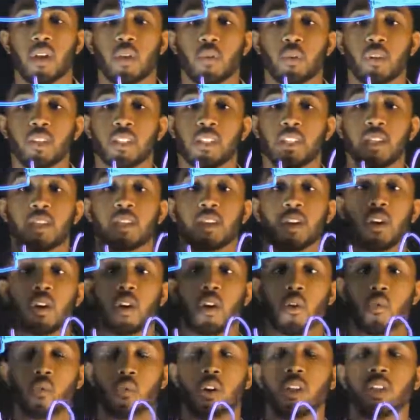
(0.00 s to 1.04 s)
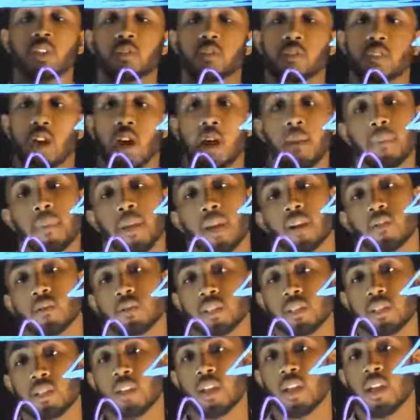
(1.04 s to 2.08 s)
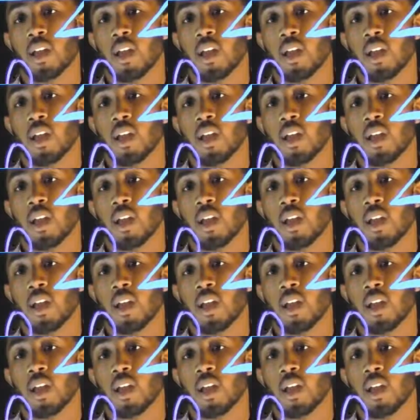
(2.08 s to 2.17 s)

we see the original compounds